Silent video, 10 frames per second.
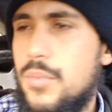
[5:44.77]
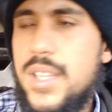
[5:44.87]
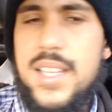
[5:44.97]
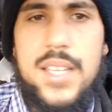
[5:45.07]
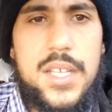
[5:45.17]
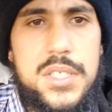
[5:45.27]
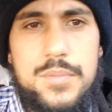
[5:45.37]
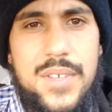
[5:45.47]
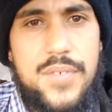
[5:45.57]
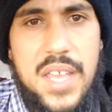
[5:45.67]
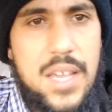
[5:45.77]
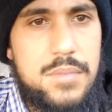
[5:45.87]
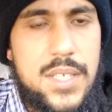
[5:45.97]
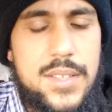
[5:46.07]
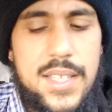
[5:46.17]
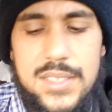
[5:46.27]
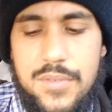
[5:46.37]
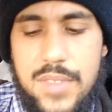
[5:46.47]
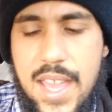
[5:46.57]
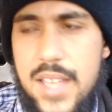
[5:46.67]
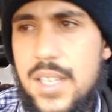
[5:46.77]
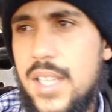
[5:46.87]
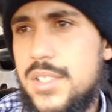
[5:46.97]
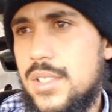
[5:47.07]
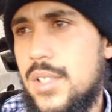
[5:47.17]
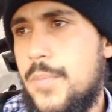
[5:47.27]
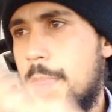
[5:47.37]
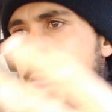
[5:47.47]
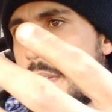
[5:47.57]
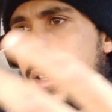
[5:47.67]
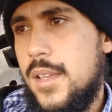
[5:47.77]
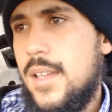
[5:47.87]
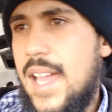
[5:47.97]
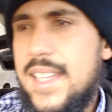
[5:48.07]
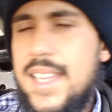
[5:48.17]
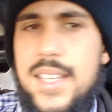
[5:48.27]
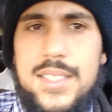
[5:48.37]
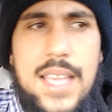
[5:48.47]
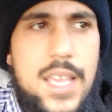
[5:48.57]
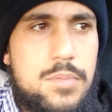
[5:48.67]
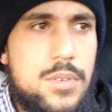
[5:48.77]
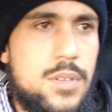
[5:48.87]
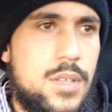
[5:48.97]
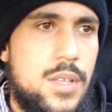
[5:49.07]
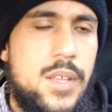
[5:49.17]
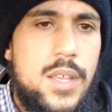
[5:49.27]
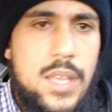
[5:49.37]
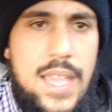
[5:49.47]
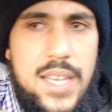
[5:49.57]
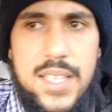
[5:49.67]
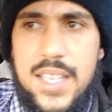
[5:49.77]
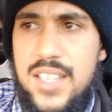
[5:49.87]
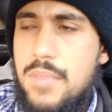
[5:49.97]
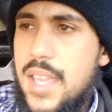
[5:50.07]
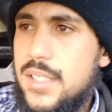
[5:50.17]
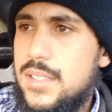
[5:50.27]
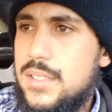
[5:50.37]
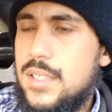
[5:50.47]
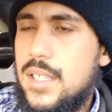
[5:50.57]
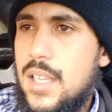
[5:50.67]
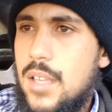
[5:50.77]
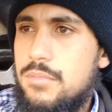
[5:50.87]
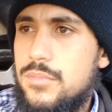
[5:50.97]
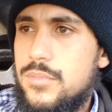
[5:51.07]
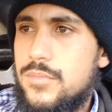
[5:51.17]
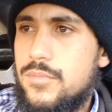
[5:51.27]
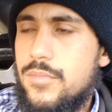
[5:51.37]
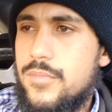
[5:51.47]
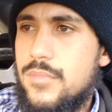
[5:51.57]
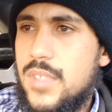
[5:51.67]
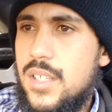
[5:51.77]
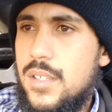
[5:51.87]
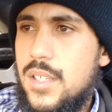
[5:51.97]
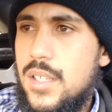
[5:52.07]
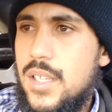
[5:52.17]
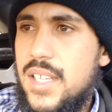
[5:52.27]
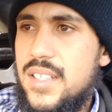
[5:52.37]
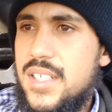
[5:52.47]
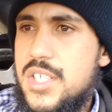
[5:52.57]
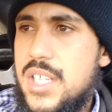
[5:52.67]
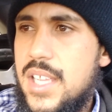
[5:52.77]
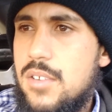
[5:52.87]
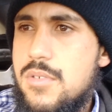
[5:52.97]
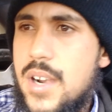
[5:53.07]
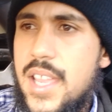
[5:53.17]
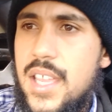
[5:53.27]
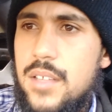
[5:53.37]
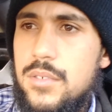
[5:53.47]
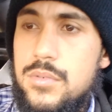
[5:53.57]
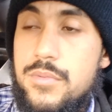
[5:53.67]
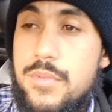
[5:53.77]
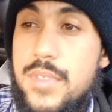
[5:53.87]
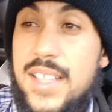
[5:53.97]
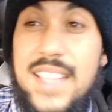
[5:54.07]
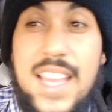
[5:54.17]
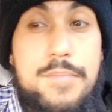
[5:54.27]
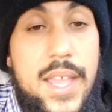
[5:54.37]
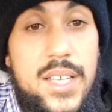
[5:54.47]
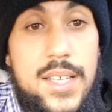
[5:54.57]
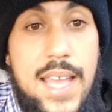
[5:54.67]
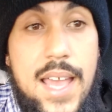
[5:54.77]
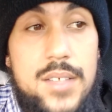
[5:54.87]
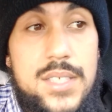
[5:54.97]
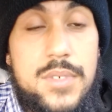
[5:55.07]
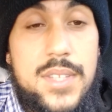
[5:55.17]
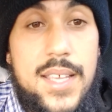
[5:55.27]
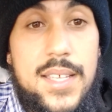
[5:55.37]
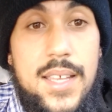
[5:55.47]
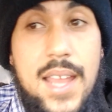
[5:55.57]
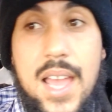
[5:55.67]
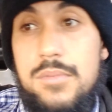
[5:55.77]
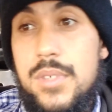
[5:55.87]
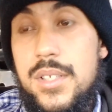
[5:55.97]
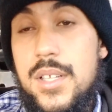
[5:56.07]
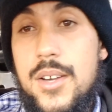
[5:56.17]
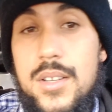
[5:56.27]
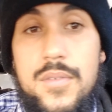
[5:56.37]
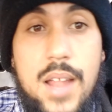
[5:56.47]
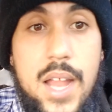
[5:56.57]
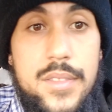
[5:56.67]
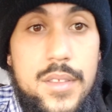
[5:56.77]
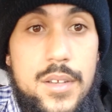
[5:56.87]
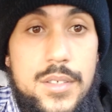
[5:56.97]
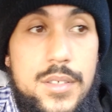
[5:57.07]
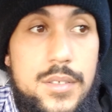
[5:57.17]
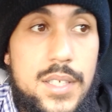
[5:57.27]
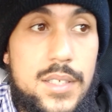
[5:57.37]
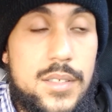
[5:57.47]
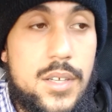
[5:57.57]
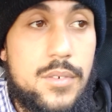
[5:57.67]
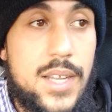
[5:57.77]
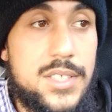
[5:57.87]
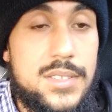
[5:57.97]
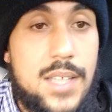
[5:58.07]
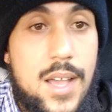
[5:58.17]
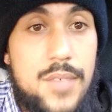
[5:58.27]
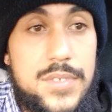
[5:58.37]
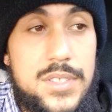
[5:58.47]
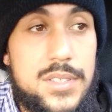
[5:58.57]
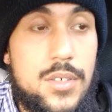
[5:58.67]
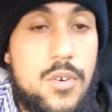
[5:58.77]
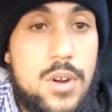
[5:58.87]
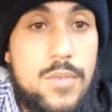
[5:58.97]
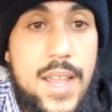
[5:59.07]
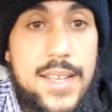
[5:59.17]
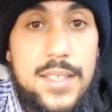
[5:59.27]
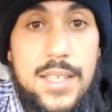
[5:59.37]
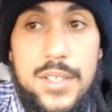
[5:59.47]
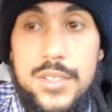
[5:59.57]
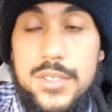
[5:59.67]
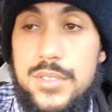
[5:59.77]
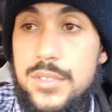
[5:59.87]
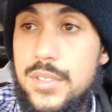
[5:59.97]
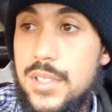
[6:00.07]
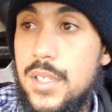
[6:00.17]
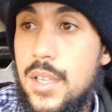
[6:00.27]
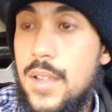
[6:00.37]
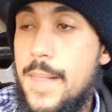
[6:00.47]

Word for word: reconnection with family, things of that nature. I get a table. Any inmates um, in the jail who are who think they may need housing when they get out would notify their unit corrections officer or write a letter to the